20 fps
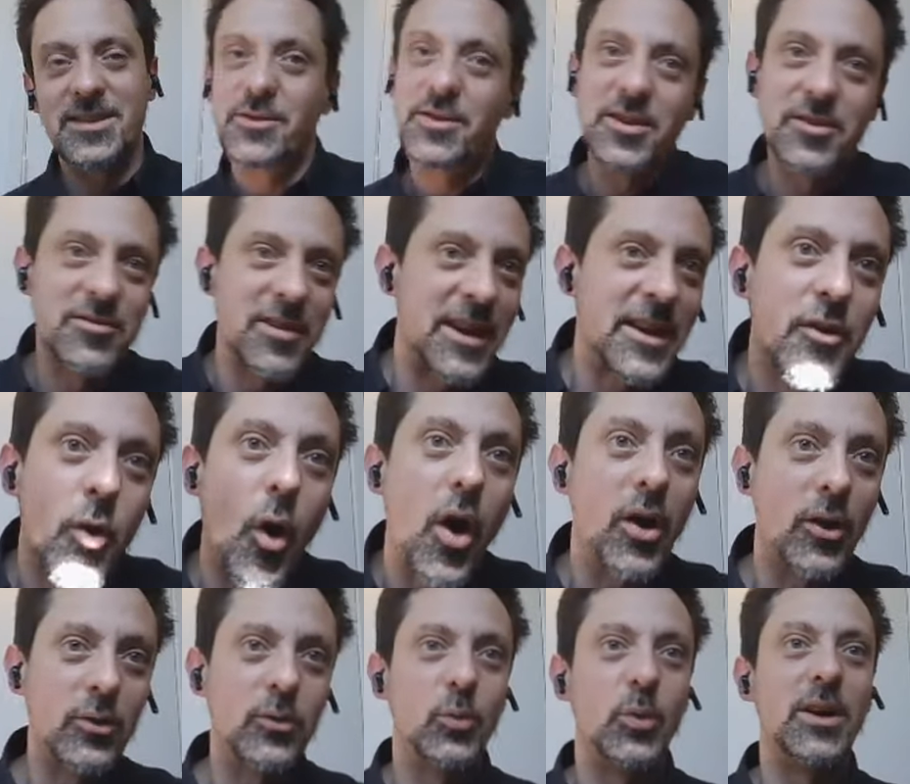You can create your
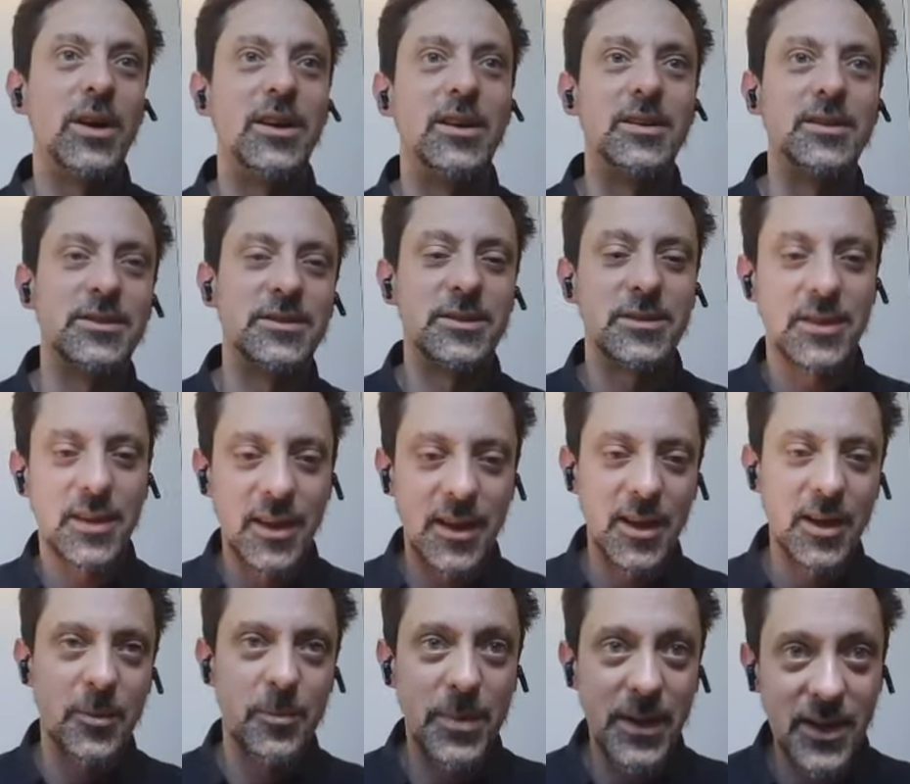own world
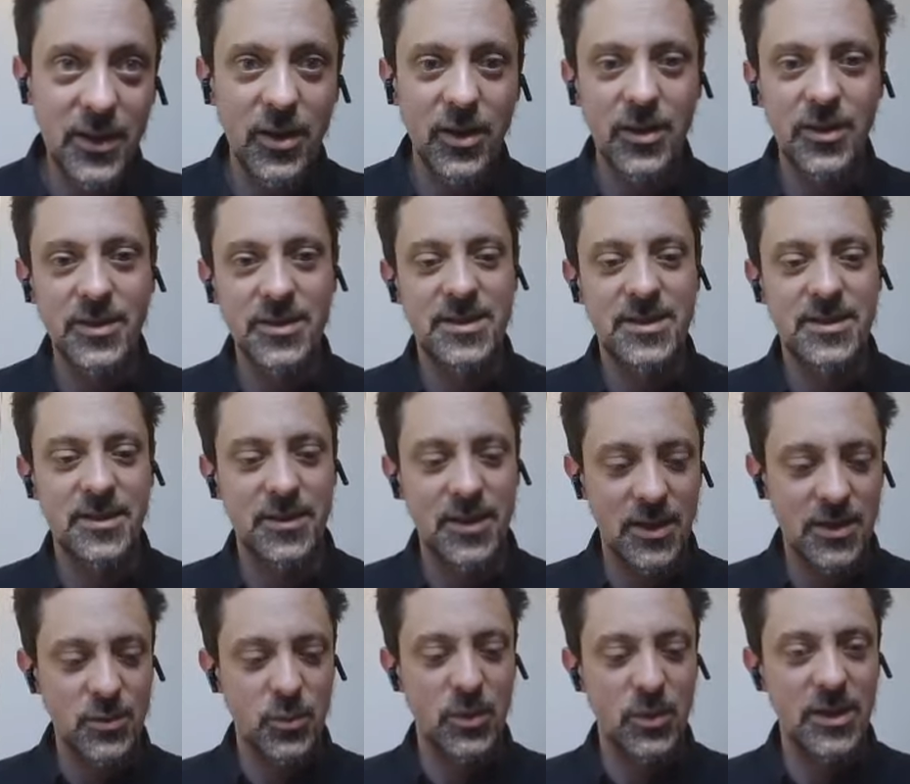because
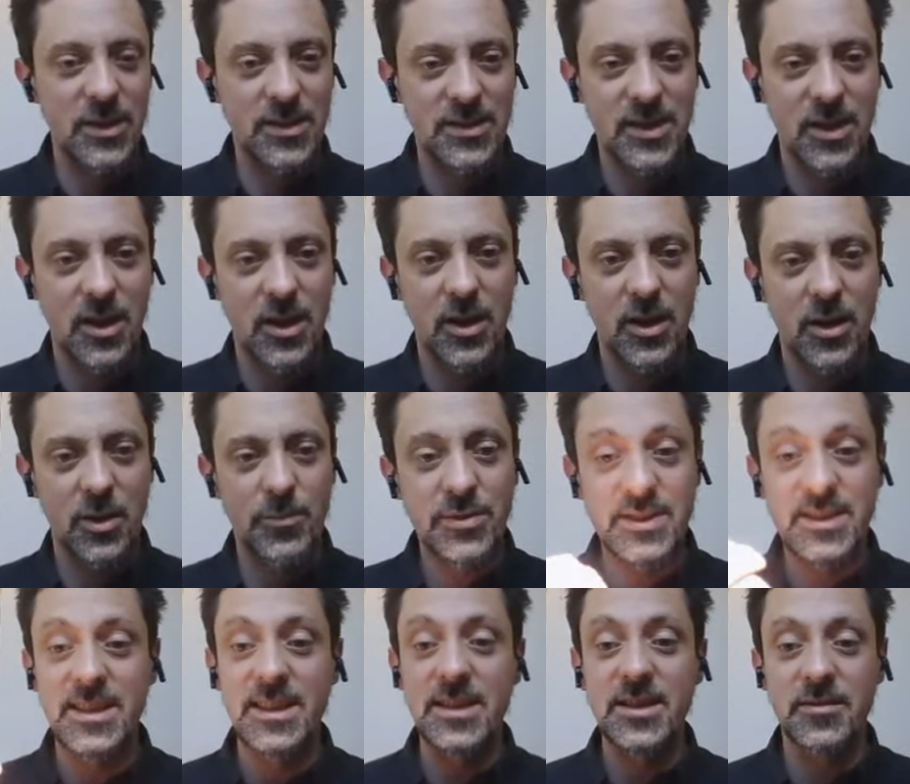those worlds are
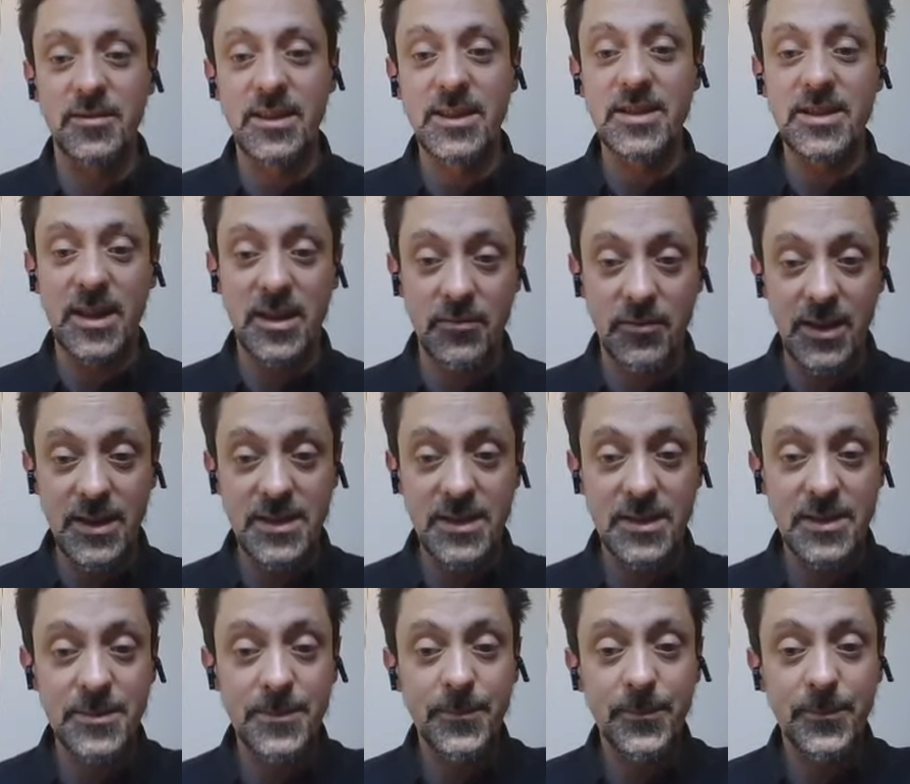procedurally generated.